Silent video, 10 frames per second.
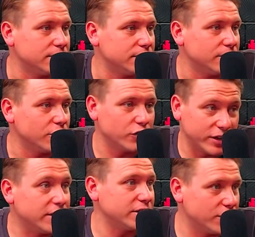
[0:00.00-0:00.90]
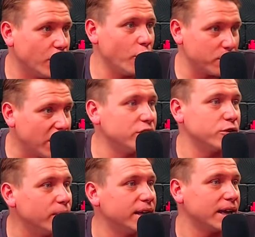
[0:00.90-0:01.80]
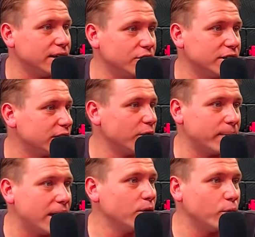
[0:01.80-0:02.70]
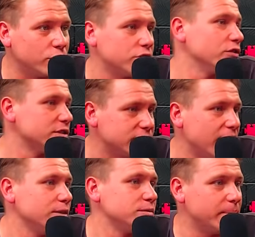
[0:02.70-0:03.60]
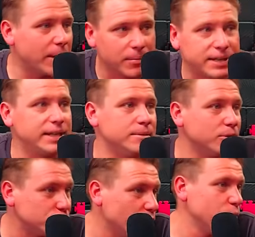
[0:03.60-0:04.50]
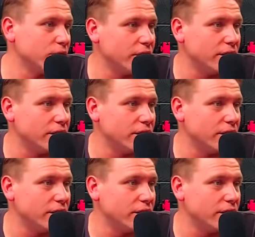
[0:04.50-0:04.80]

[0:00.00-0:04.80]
Look, I'm going to do it again. Look, it don't matter what the doctor tells me about my knee, my shoulder.